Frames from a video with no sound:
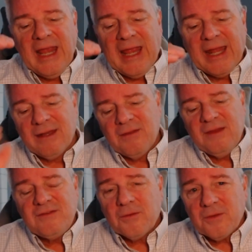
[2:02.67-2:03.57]
And
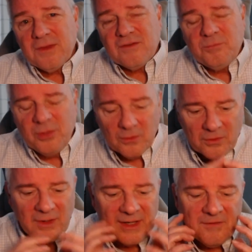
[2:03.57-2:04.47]
these other things build
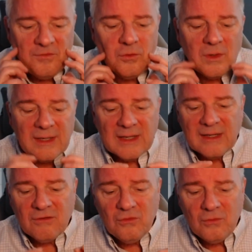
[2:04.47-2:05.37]
on, if you
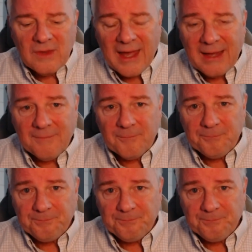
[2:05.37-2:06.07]
can do that